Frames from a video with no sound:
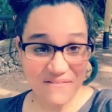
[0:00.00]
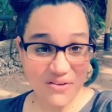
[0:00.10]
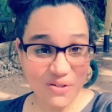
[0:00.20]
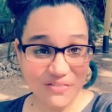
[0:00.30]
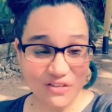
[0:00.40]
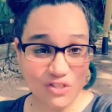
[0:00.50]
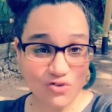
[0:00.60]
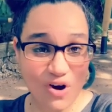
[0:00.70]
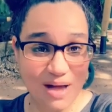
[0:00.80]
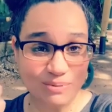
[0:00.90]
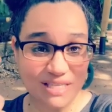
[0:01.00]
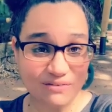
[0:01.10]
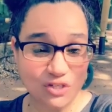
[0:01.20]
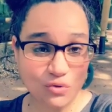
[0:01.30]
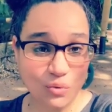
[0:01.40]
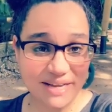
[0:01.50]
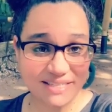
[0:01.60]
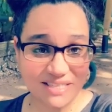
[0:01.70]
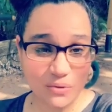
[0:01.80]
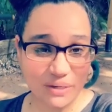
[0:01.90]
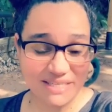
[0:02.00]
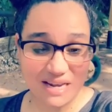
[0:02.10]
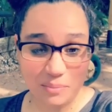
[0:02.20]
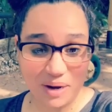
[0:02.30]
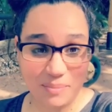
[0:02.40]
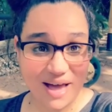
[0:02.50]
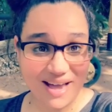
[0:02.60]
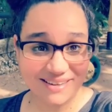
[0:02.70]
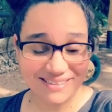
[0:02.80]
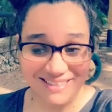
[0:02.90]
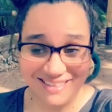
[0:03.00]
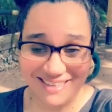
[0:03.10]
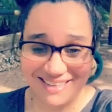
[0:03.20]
feel the drops of sweat going down my back.